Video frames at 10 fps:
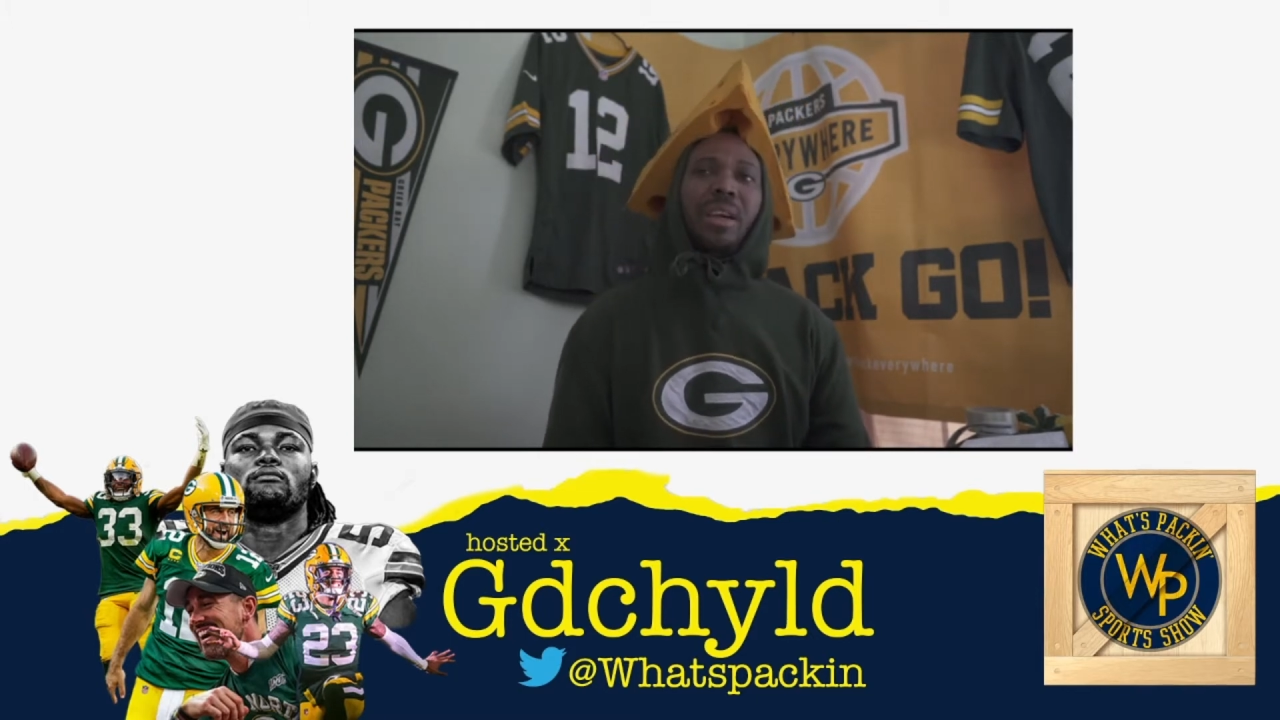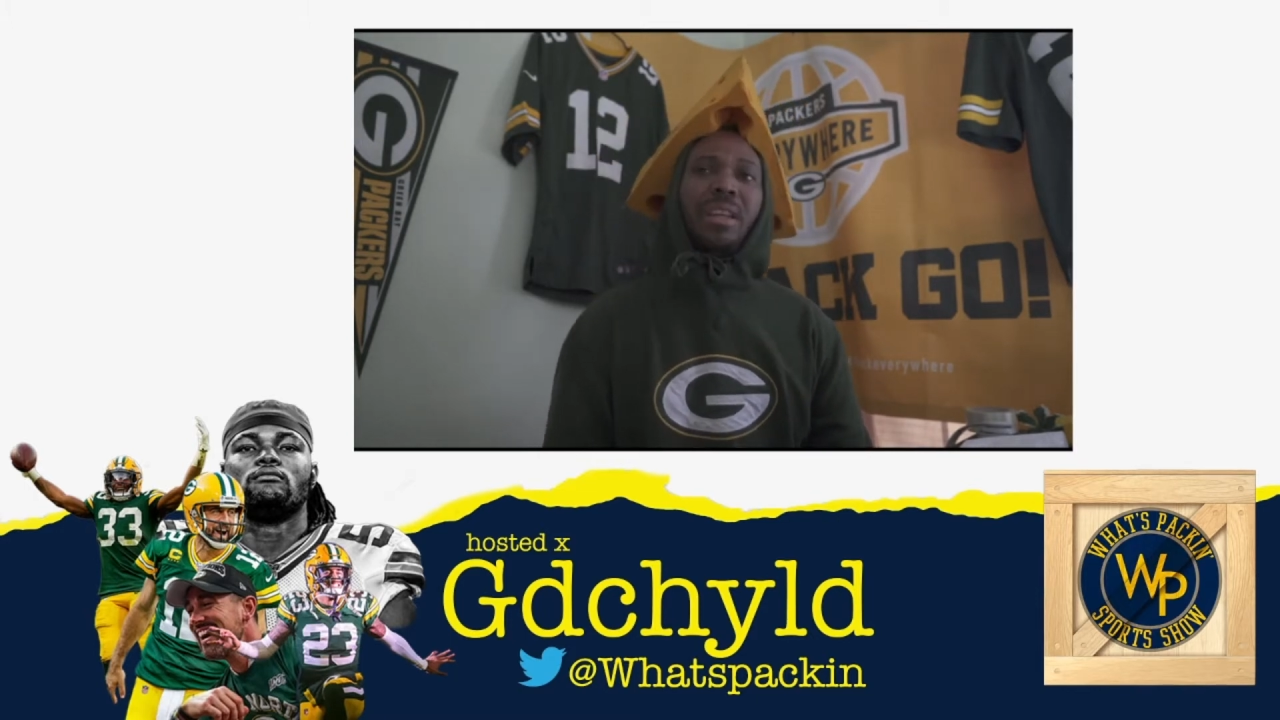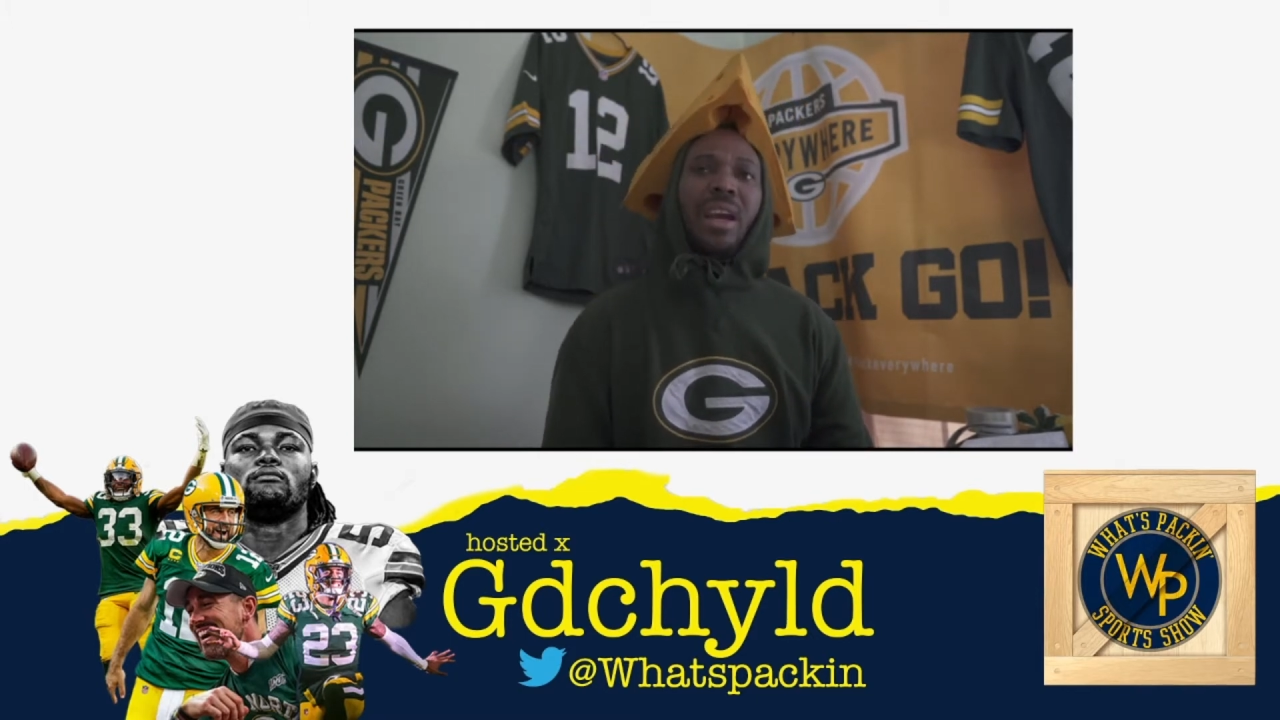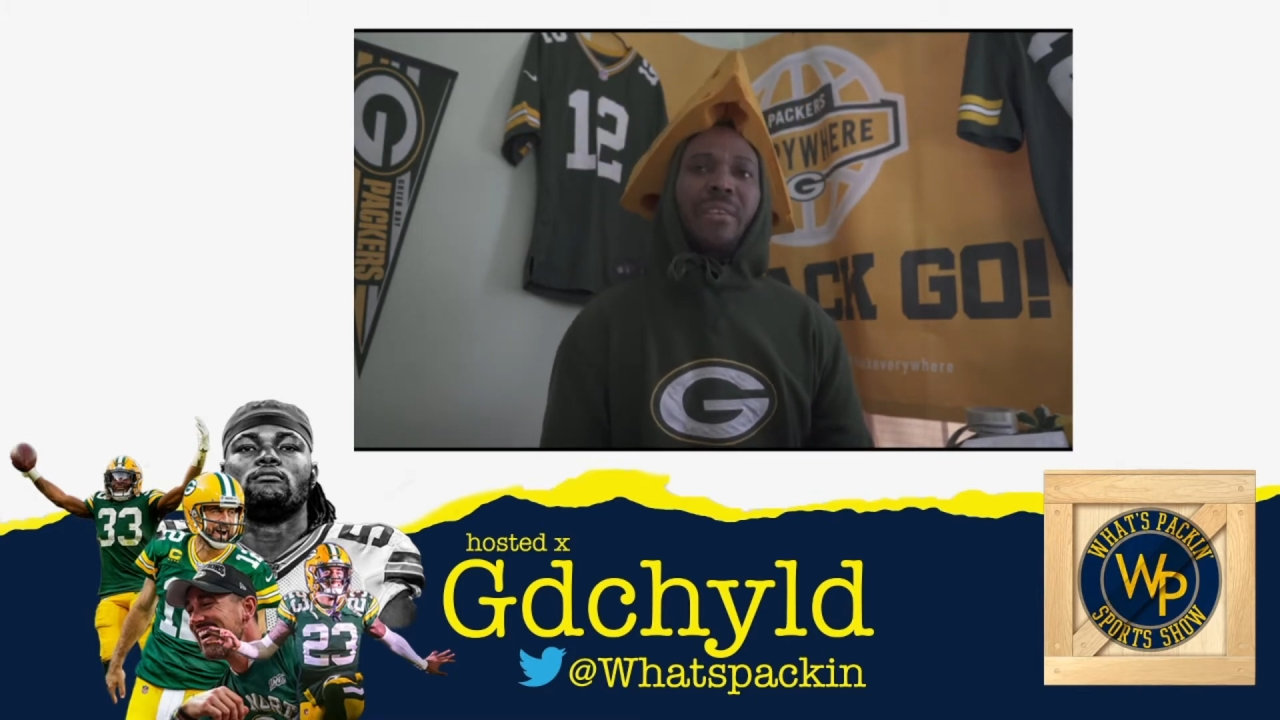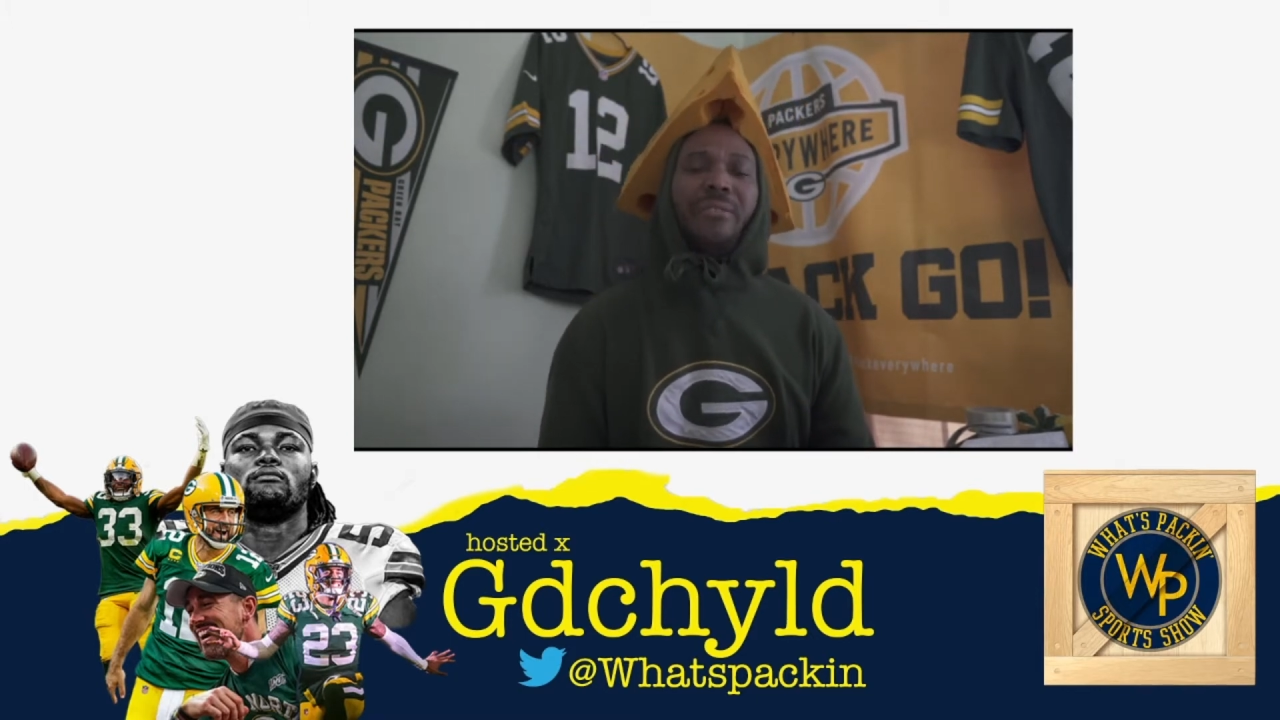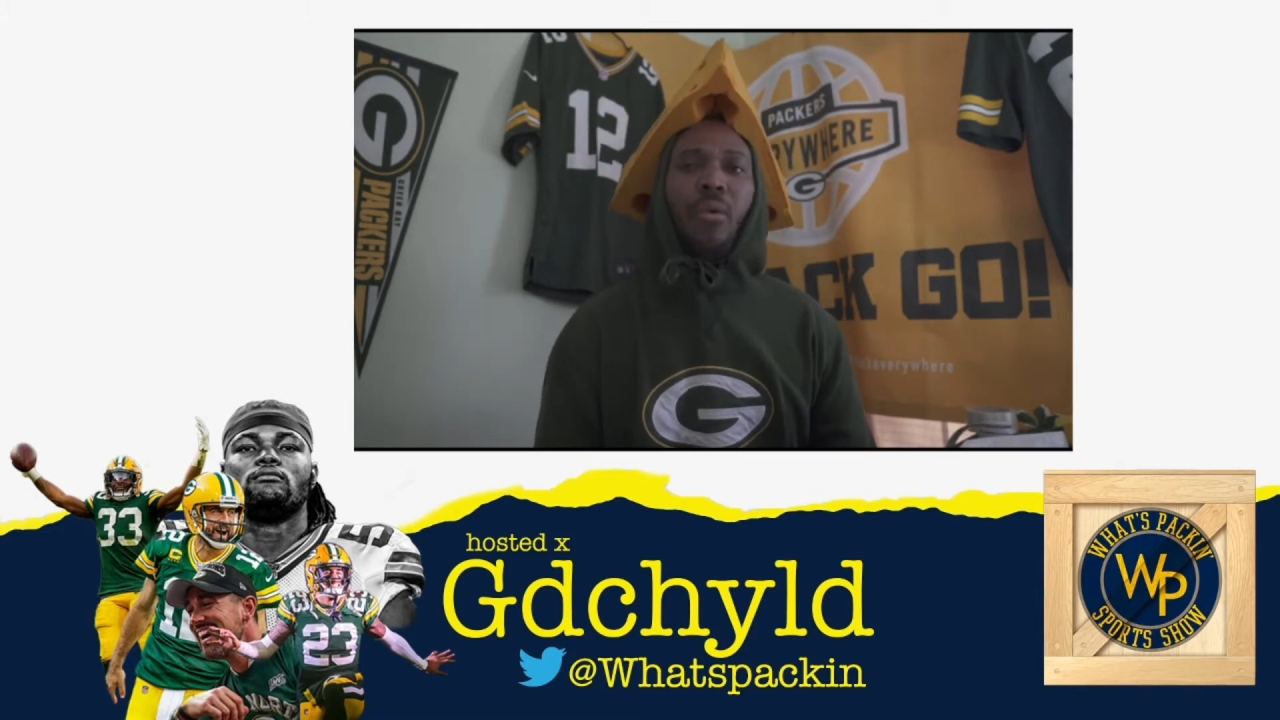in that